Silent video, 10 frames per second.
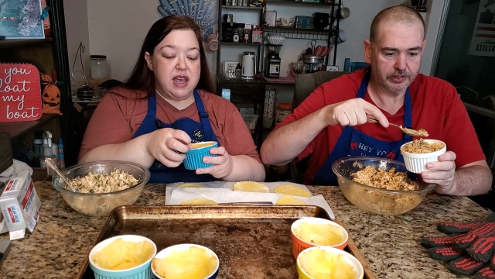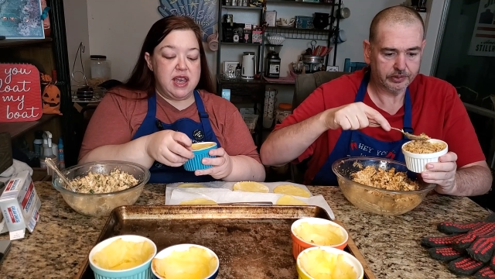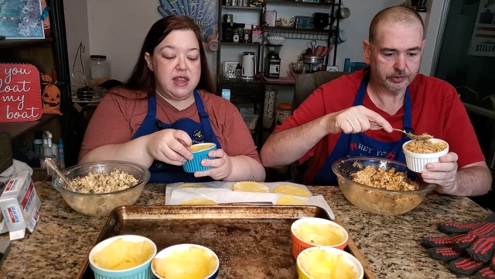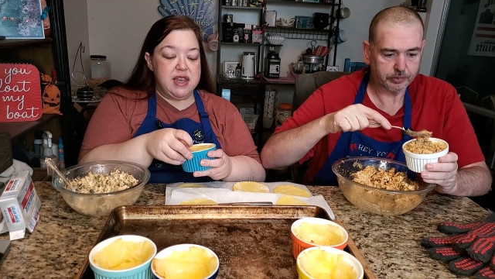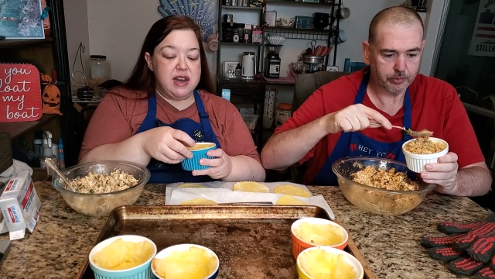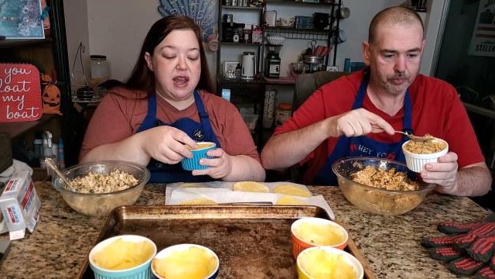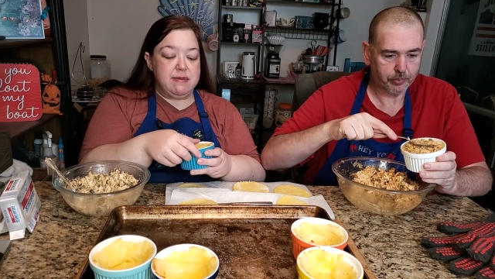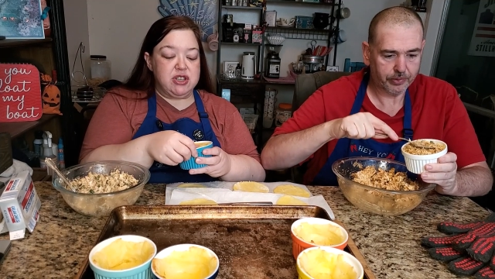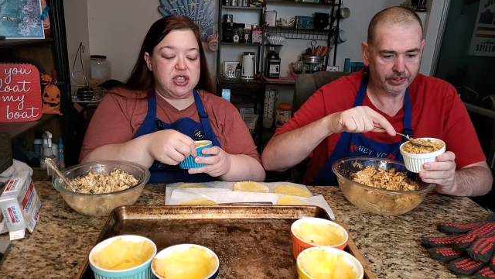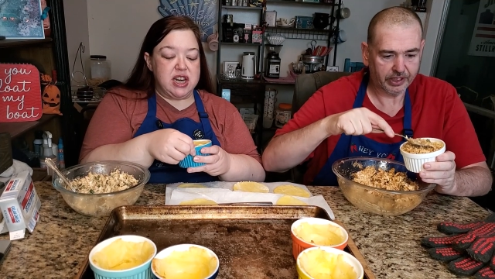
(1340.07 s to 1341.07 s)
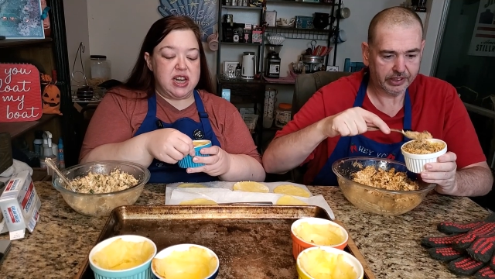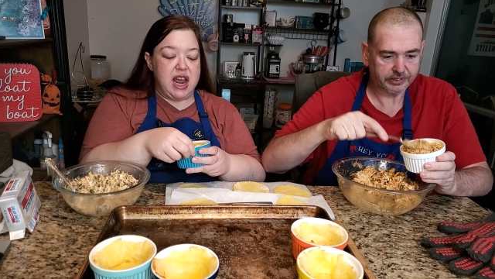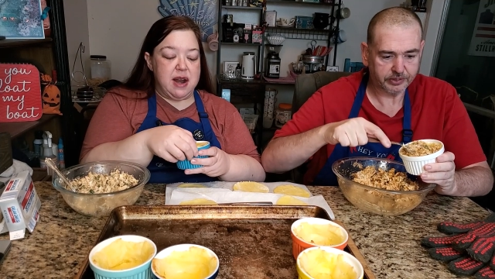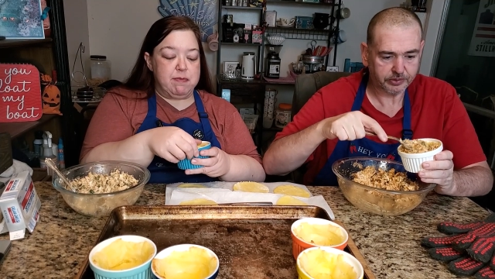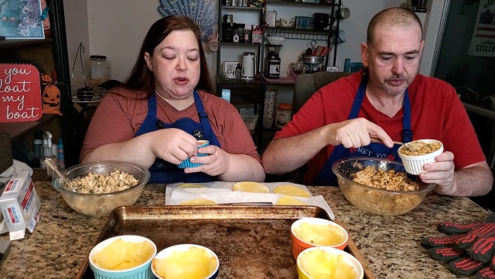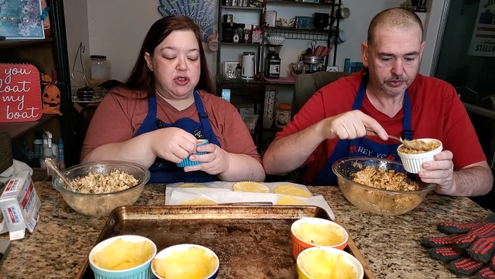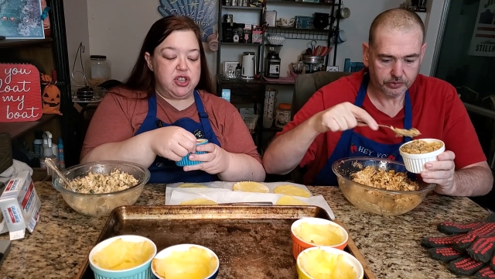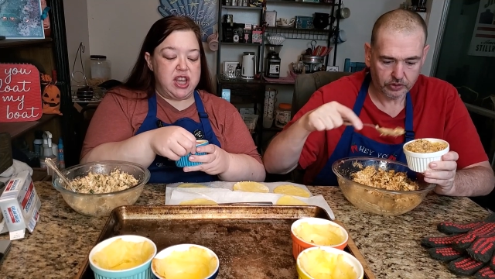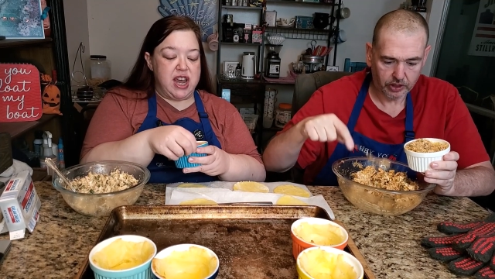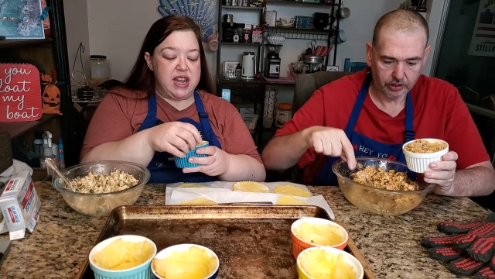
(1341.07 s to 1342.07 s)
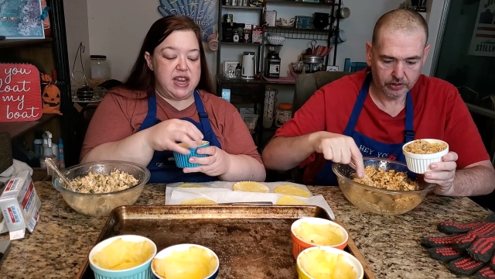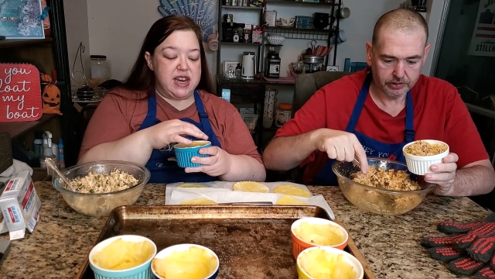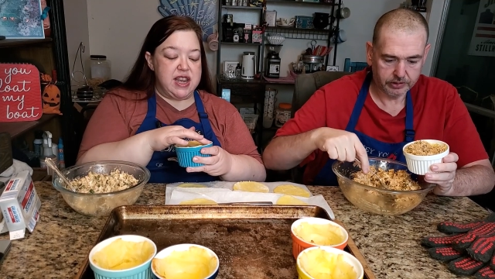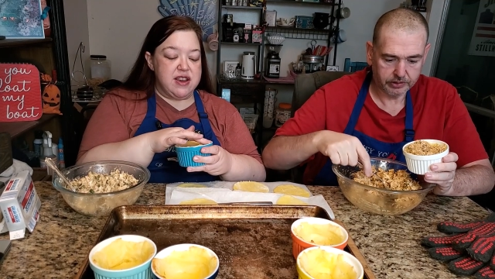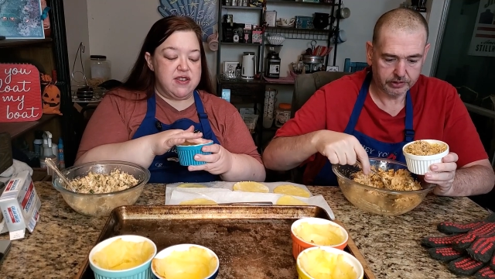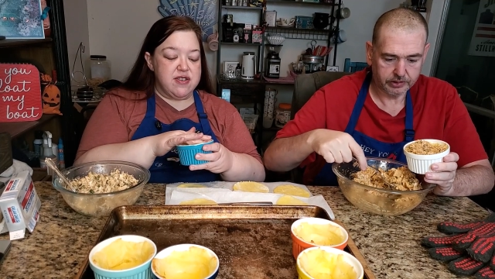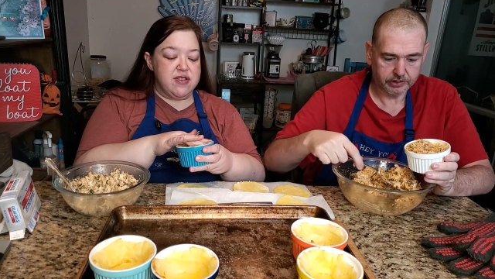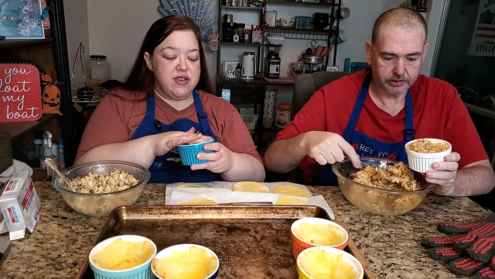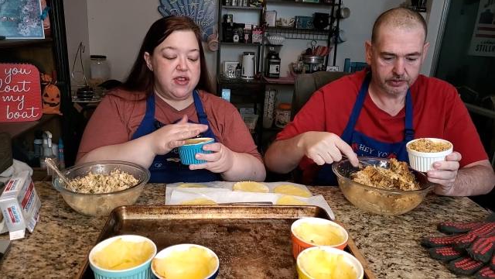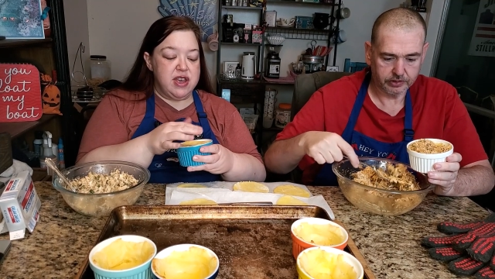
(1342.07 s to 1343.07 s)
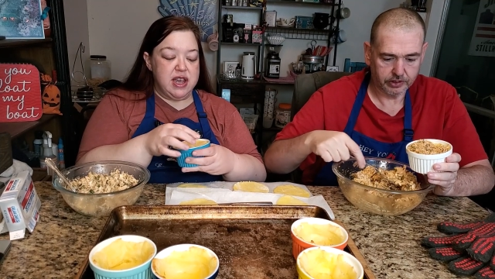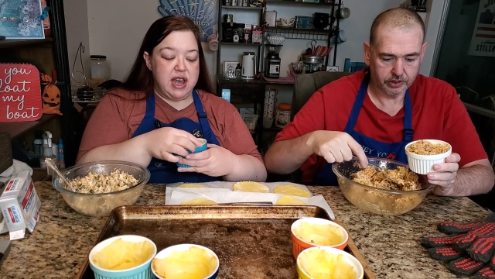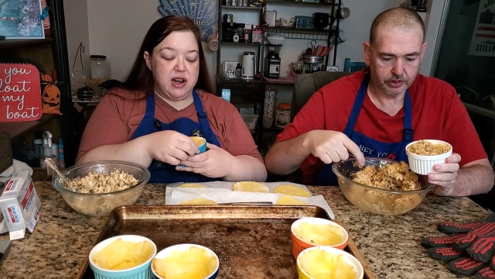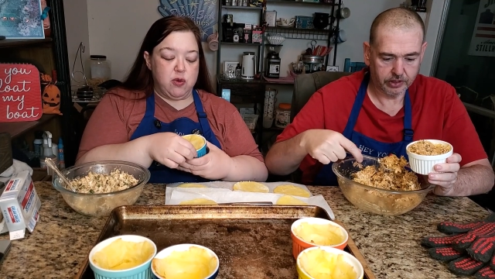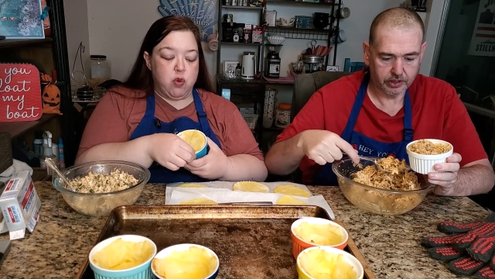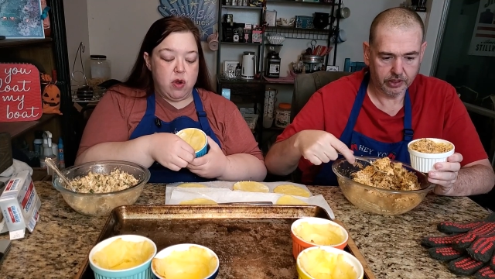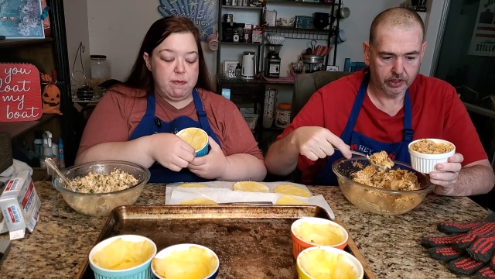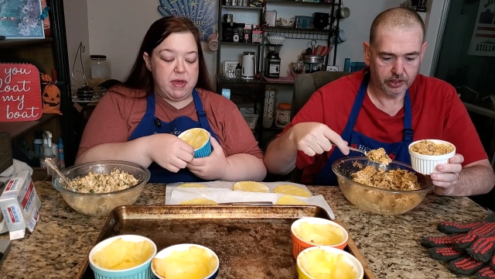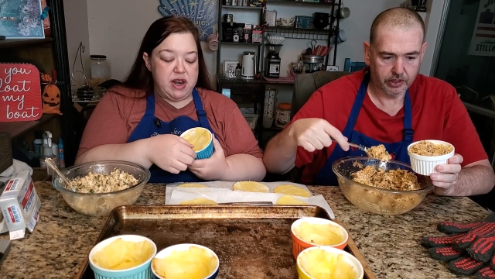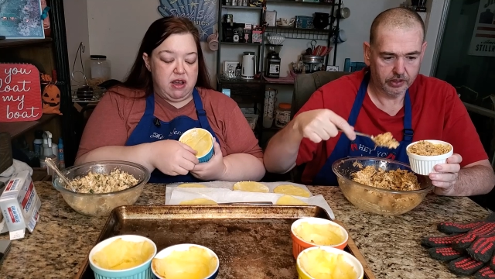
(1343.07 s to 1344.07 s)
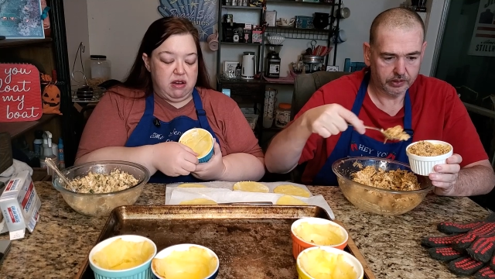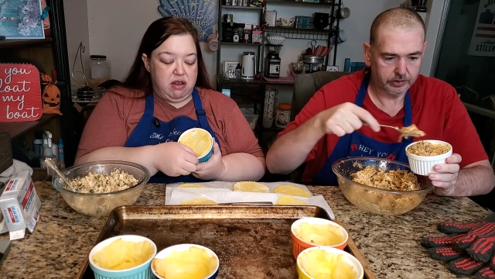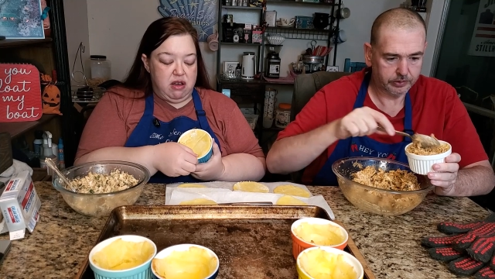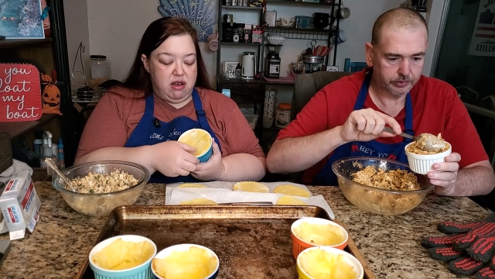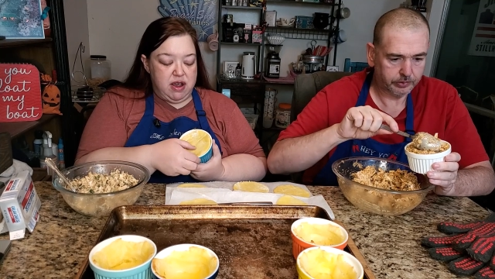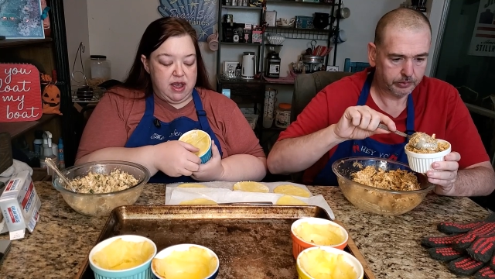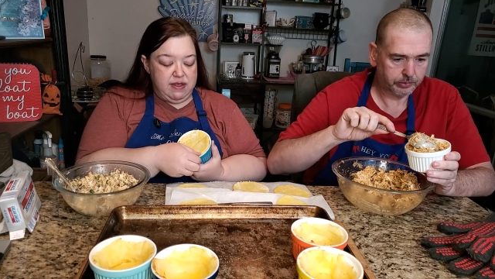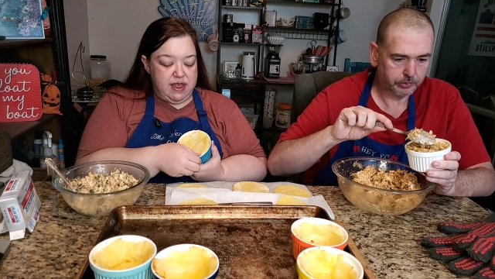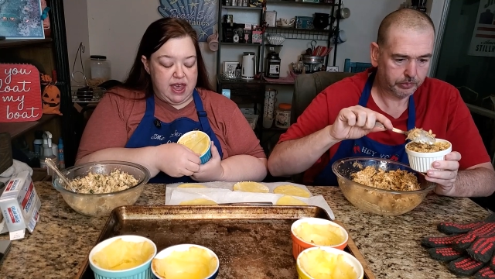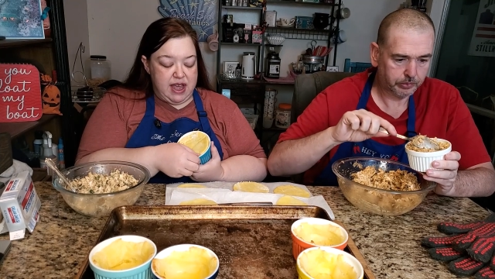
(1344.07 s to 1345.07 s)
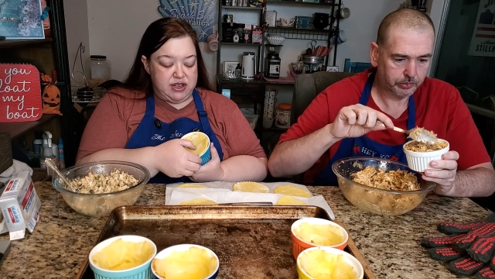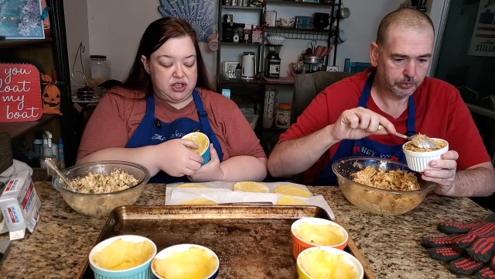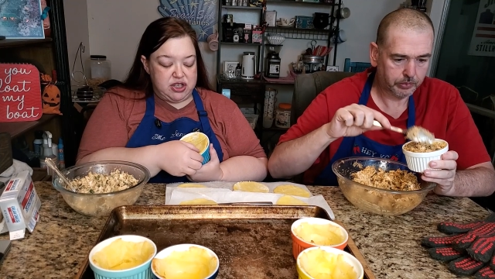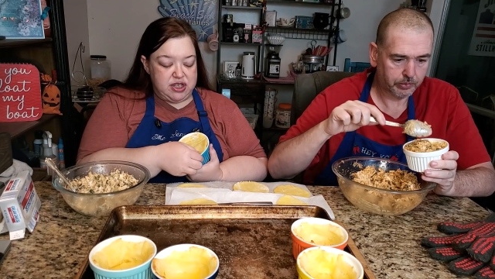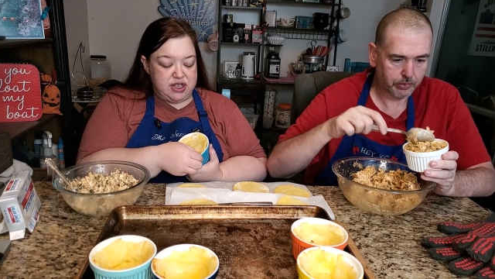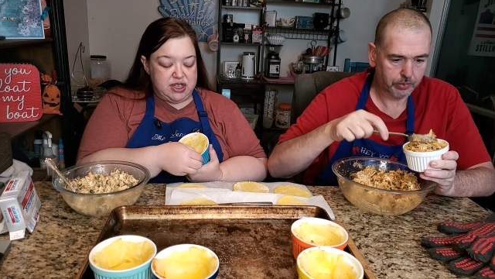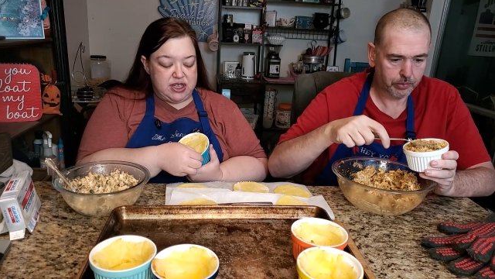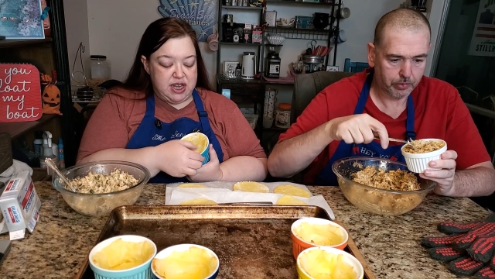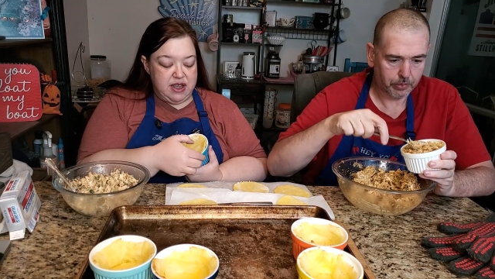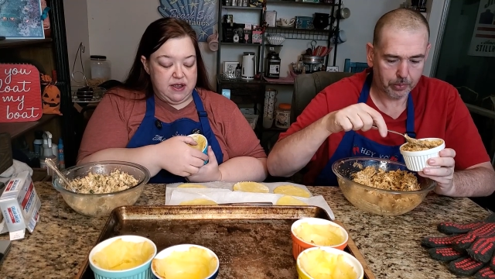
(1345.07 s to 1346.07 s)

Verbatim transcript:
Speaker 1: And then I'm just going to kind of push that in here. Kind of crimp it along the edges.